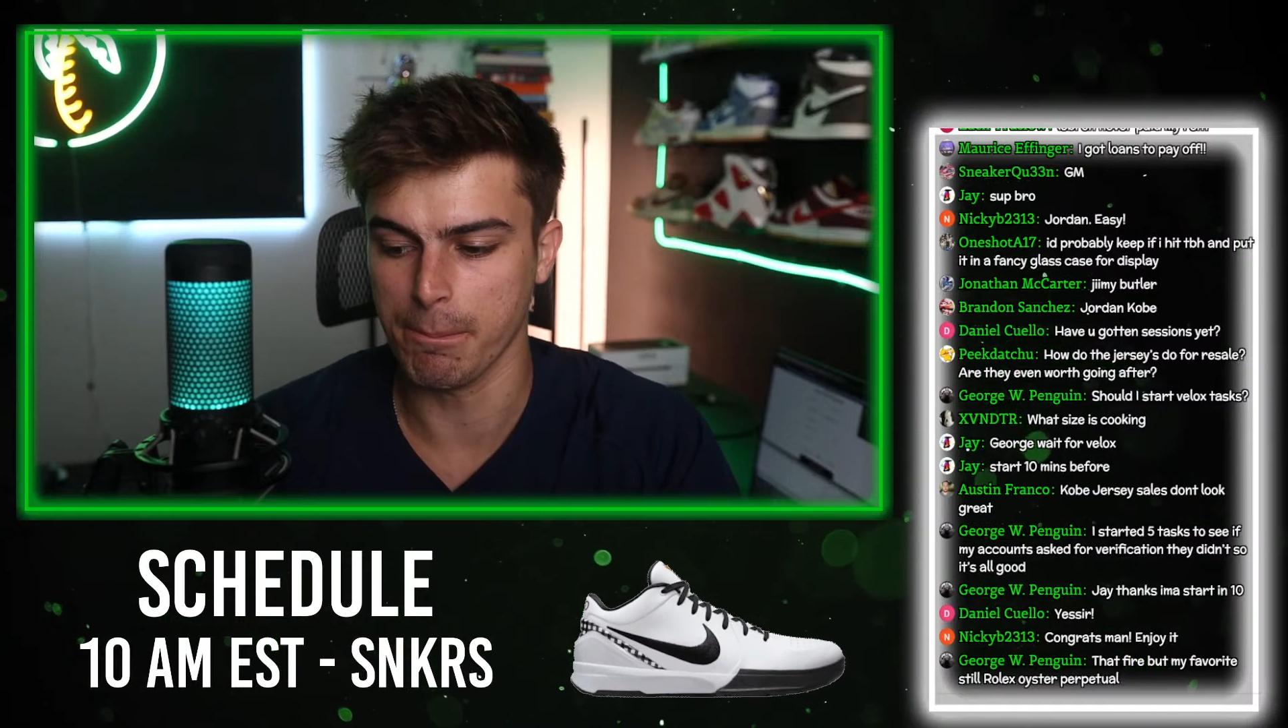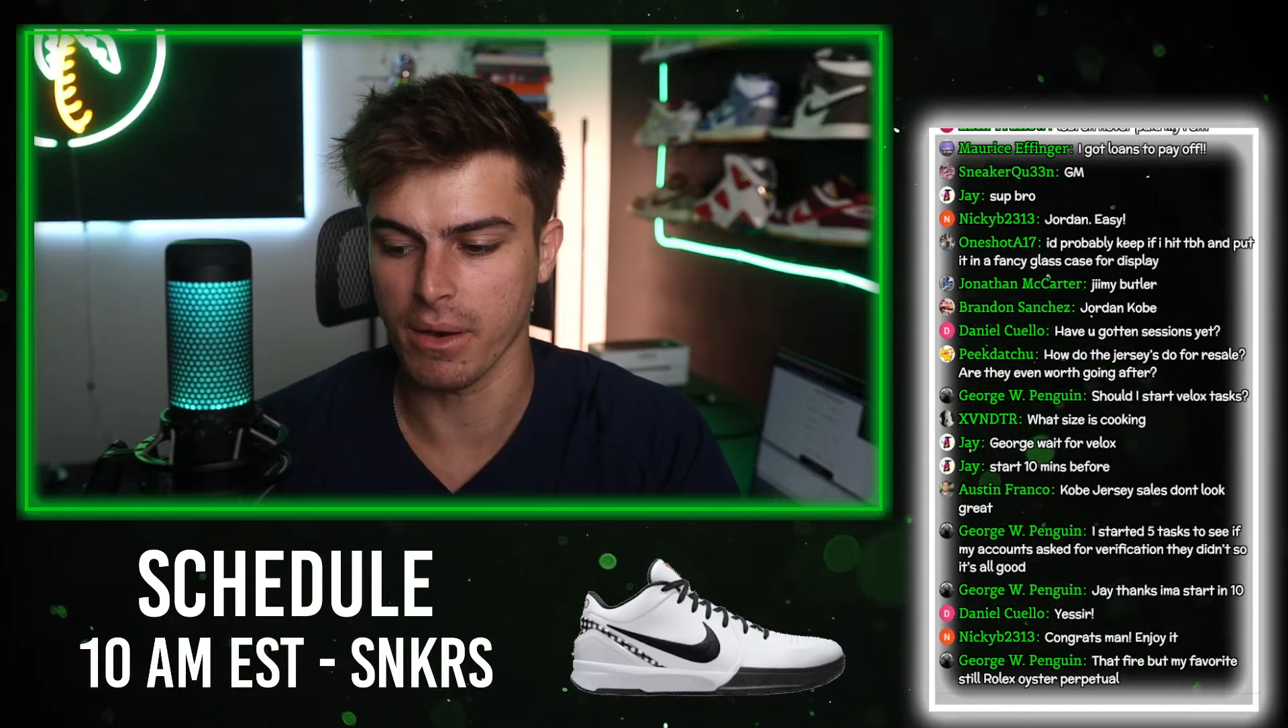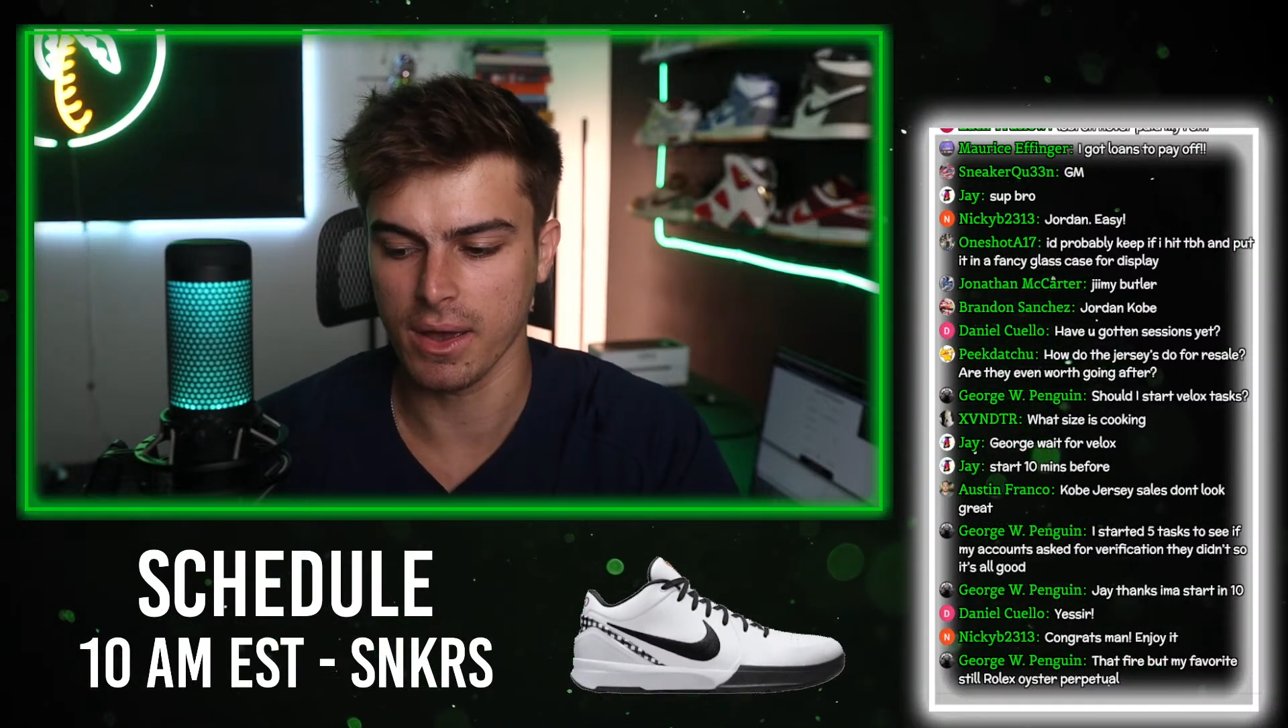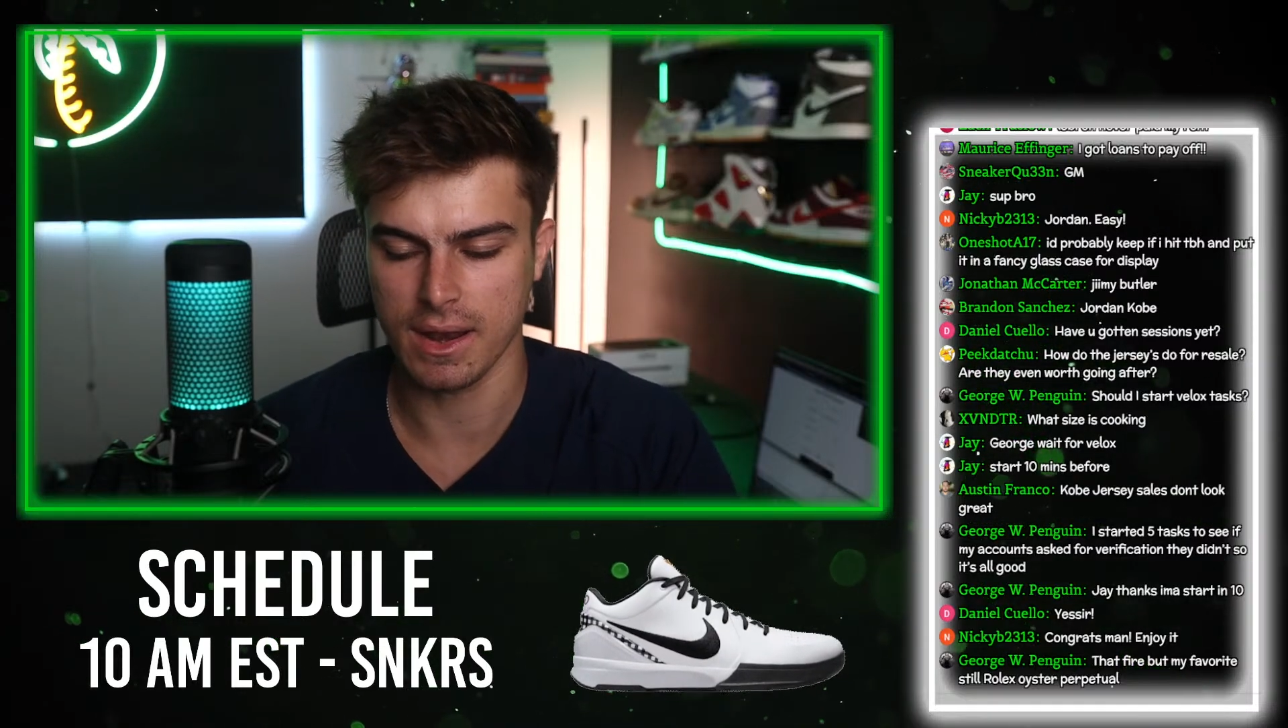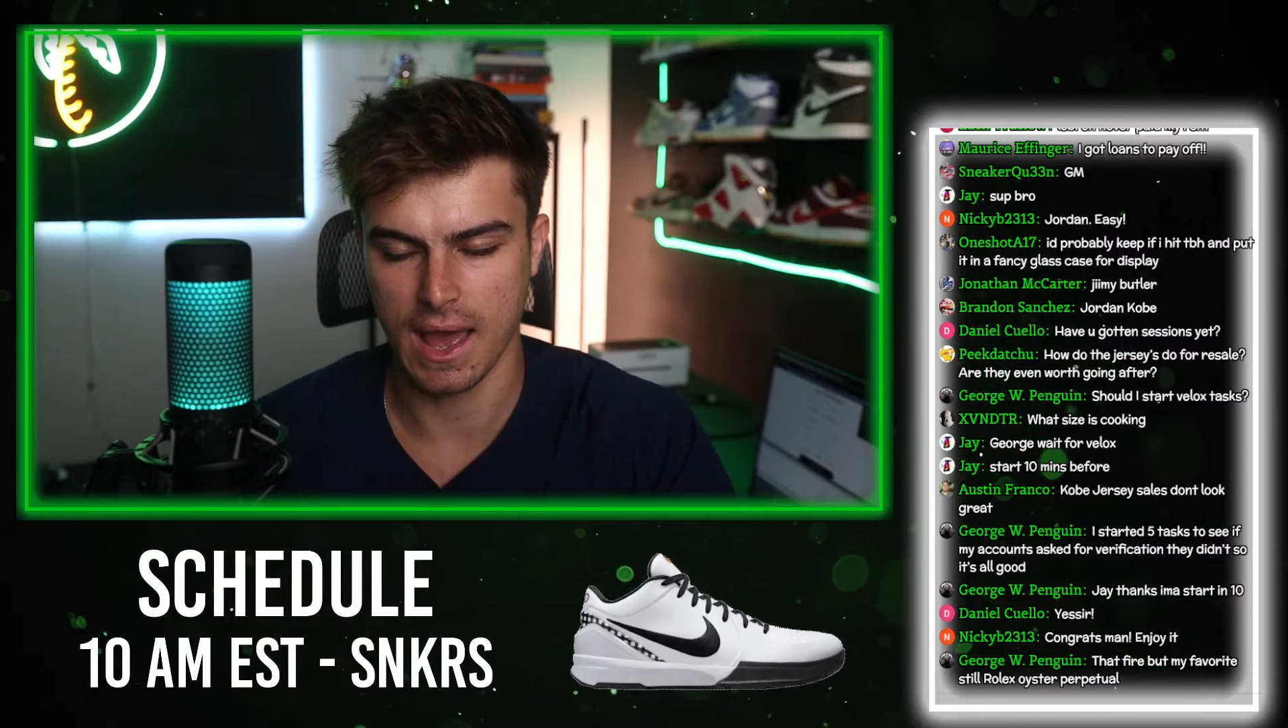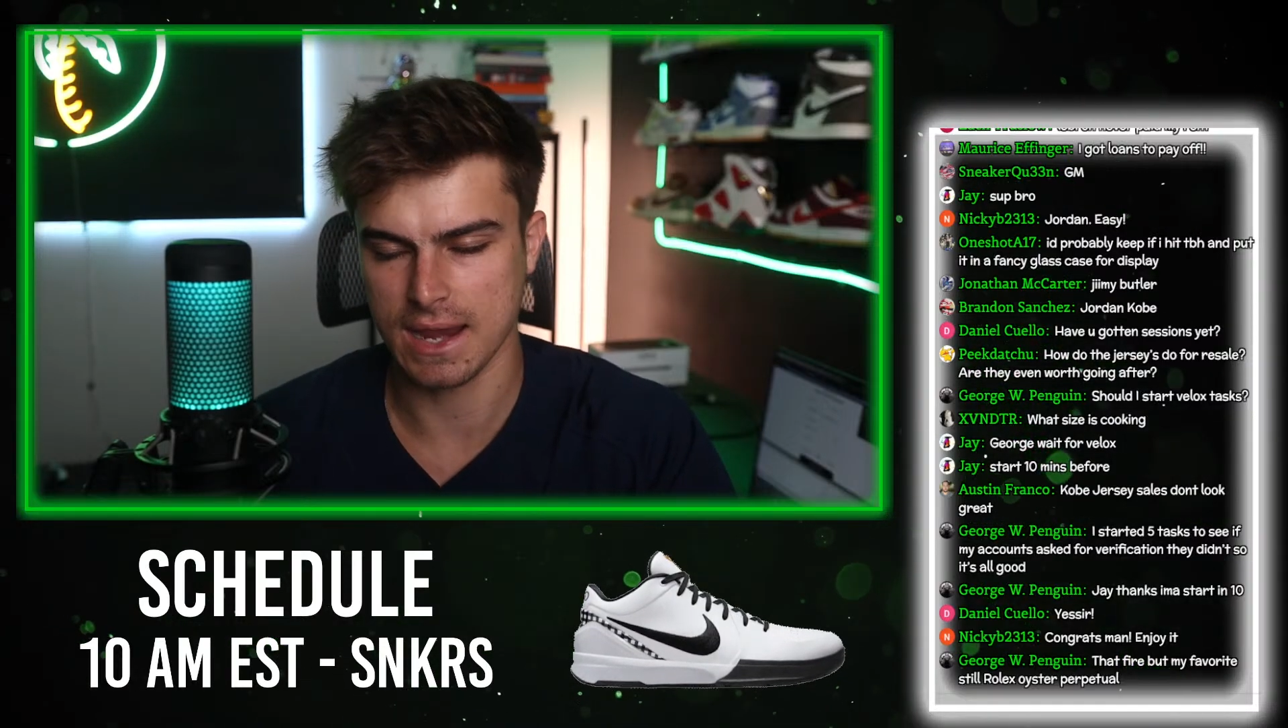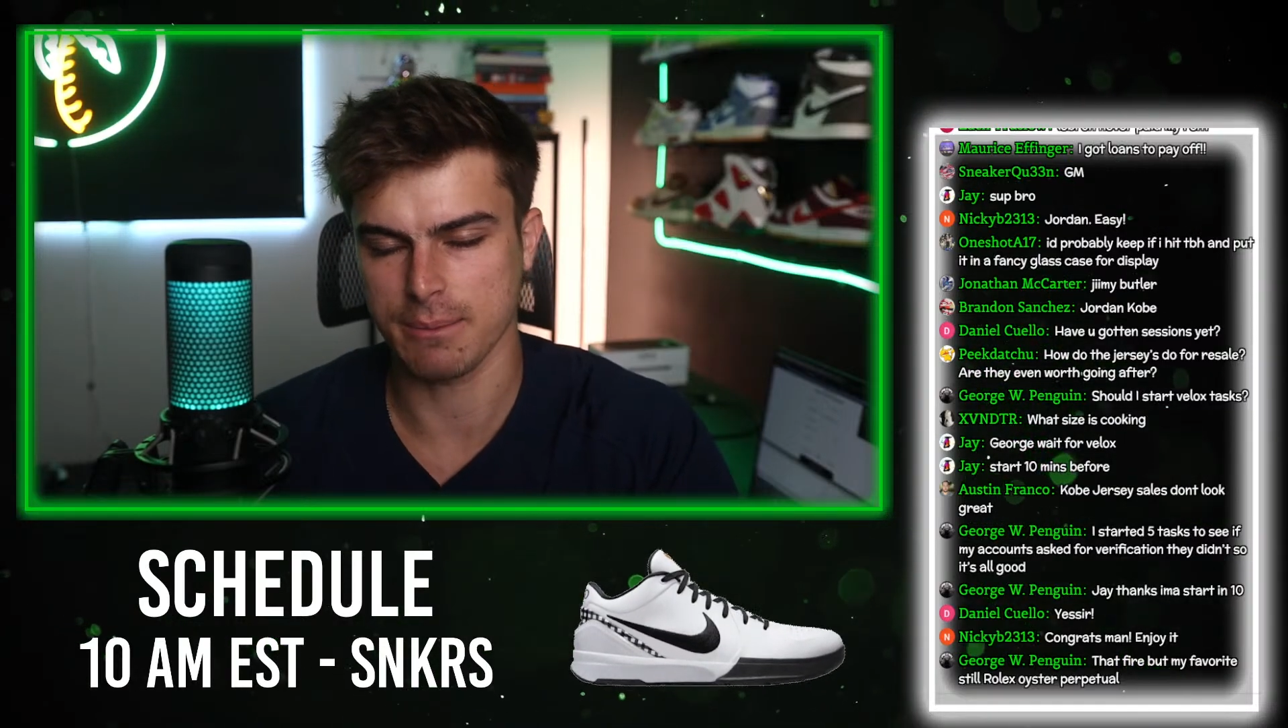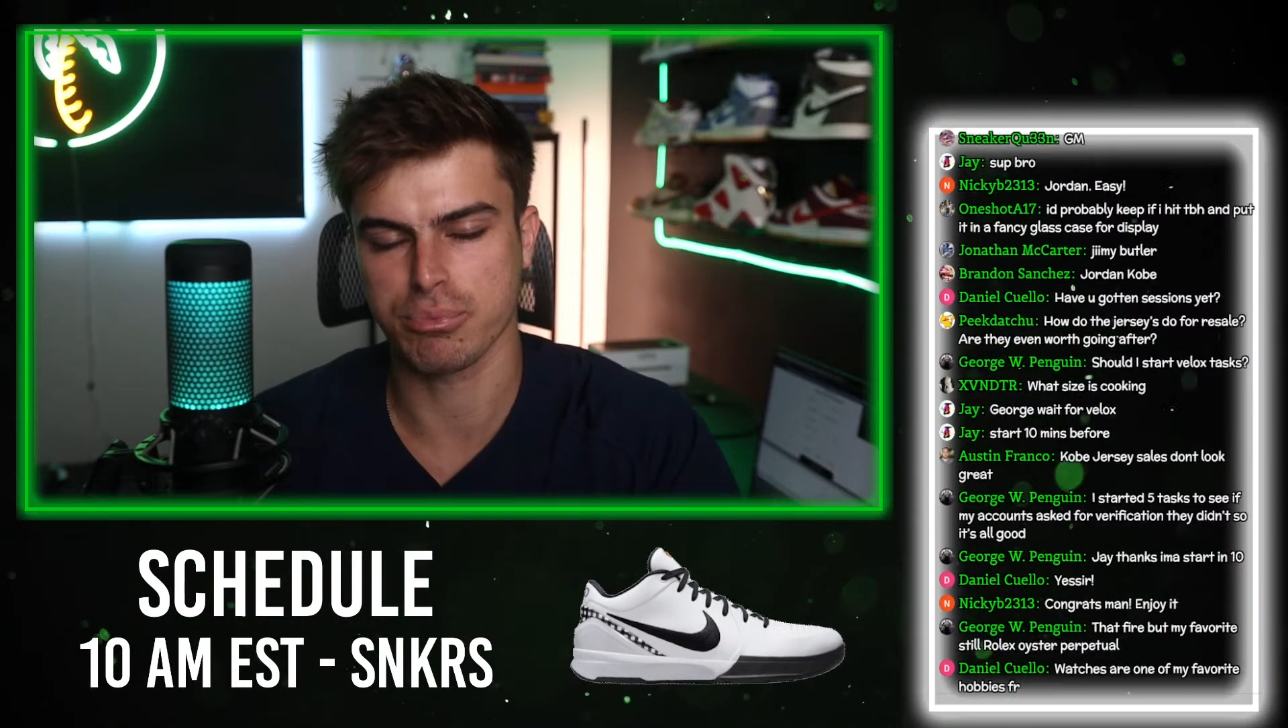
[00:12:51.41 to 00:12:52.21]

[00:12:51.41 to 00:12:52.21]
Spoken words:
but I can